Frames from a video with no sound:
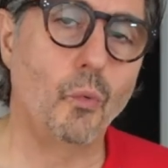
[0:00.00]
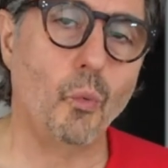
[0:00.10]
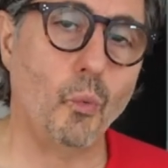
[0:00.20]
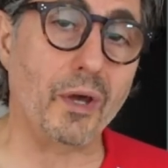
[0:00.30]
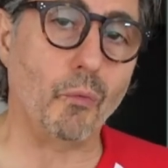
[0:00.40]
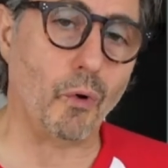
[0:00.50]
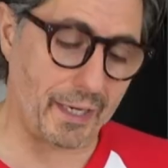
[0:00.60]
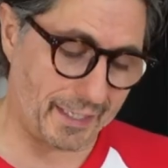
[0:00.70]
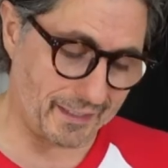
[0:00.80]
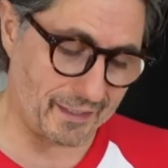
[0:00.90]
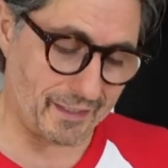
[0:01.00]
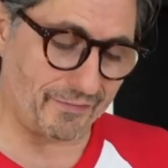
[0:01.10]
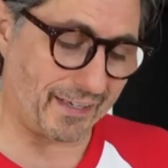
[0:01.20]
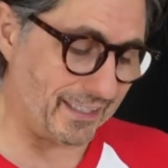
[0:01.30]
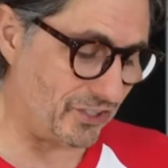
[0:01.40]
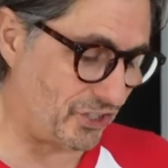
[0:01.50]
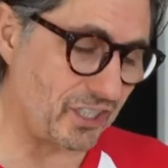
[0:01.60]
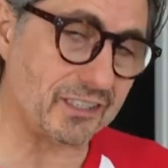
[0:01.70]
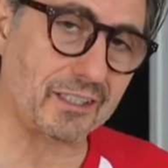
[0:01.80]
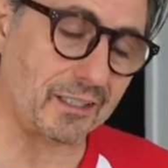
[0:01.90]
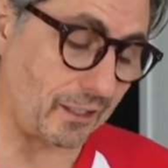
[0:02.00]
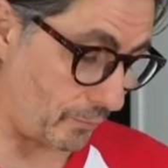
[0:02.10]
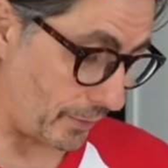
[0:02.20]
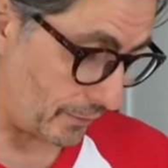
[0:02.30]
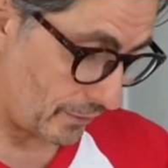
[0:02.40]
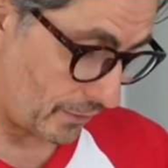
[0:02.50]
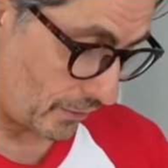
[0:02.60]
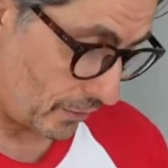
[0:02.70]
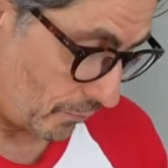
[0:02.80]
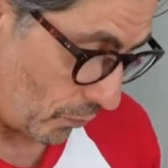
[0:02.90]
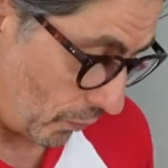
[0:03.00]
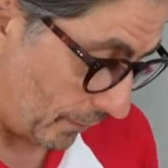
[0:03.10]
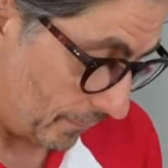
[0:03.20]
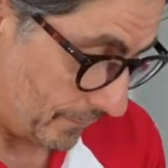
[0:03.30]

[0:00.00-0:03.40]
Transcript: white wine if I need just a little bit more.